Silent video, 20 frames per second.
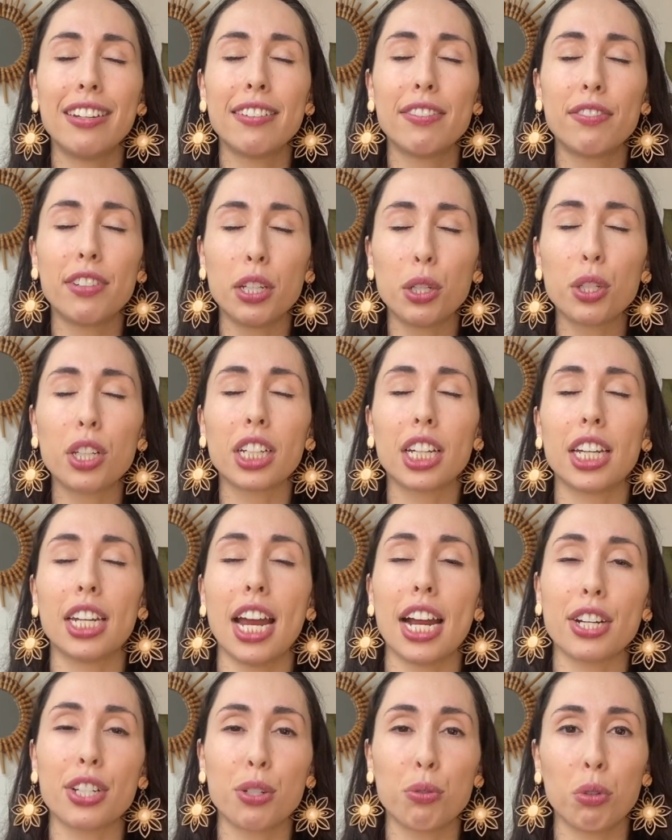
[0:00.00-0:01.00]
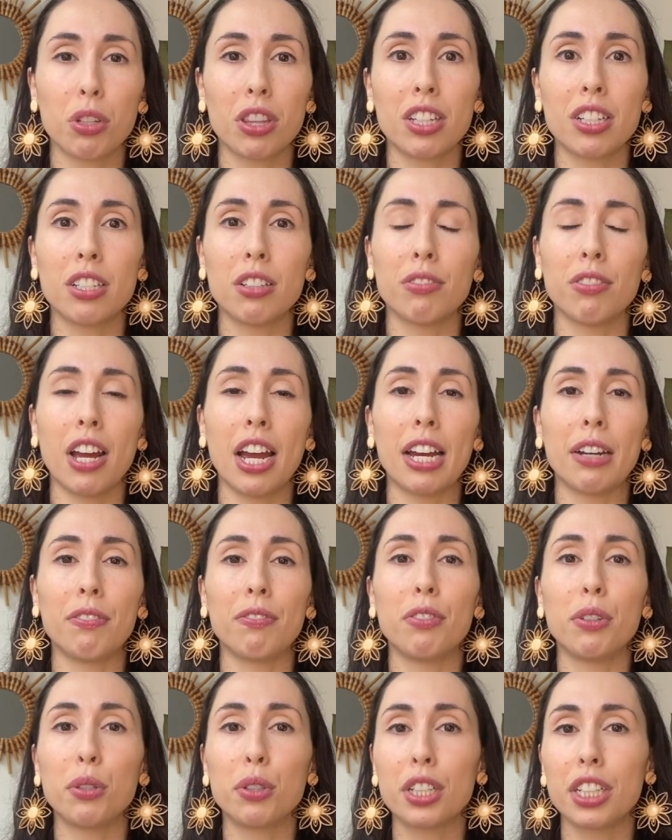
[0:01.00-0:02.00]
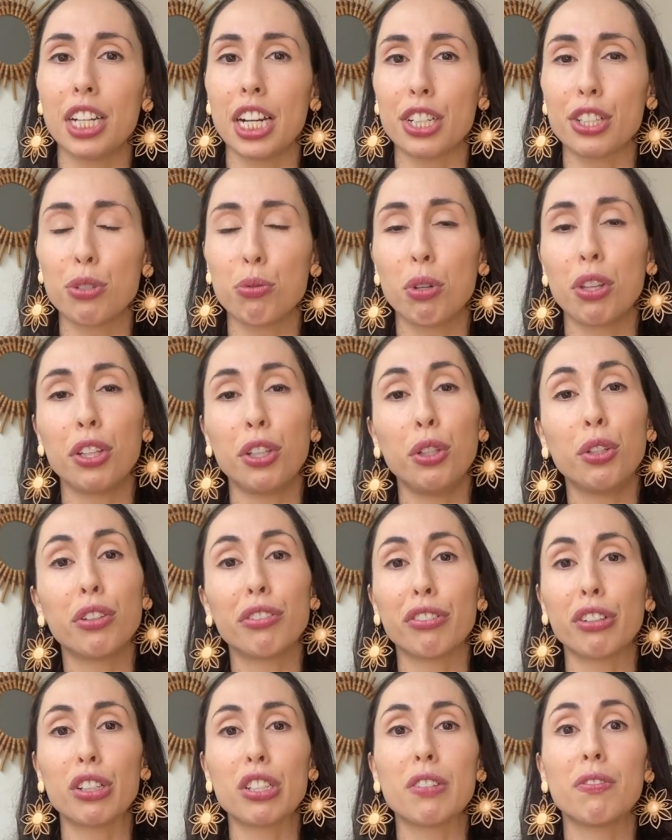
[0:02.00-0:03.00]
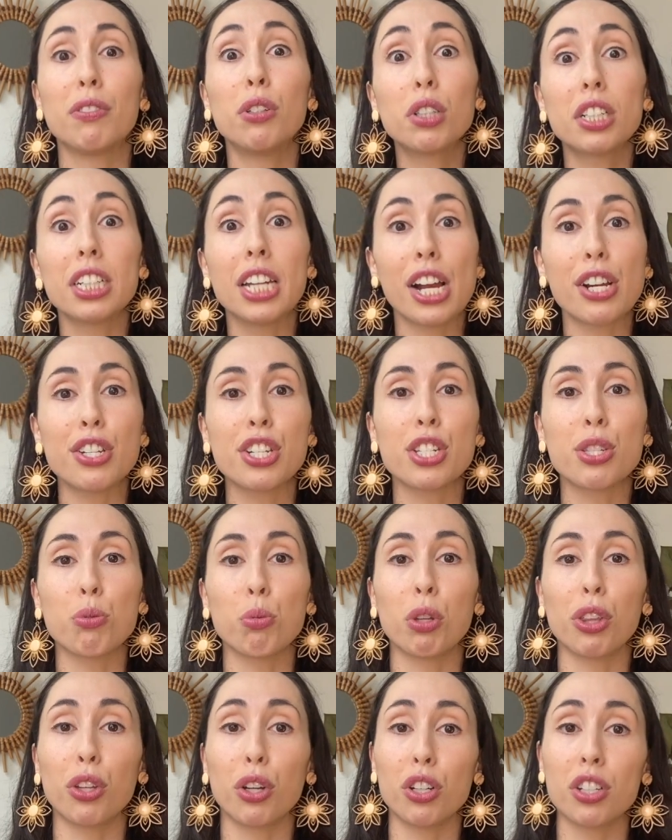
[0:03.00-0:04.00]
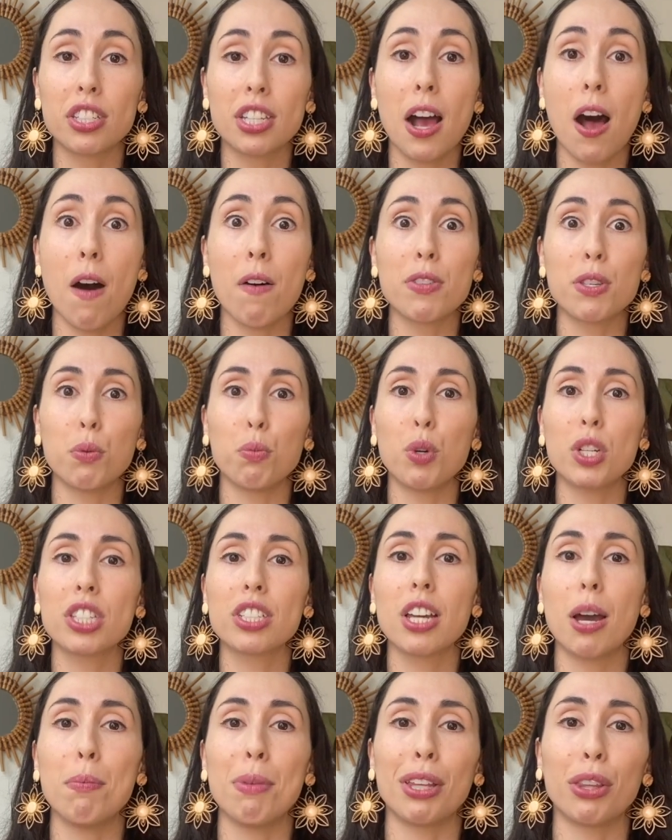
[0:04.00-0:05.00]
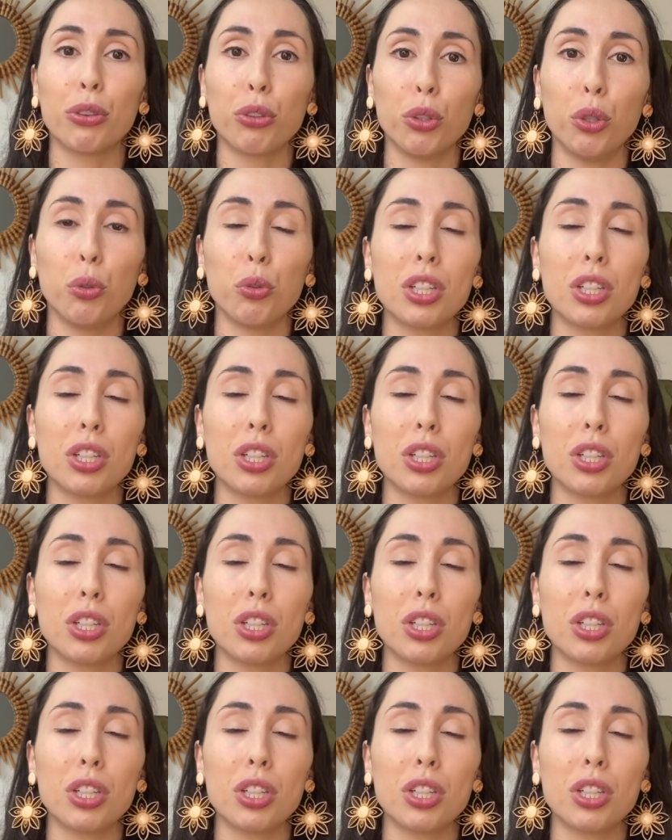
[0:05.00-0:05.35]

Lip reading: feel the connection with the divine, feel connection with the universe, feel connections with ourselves and what's coming through.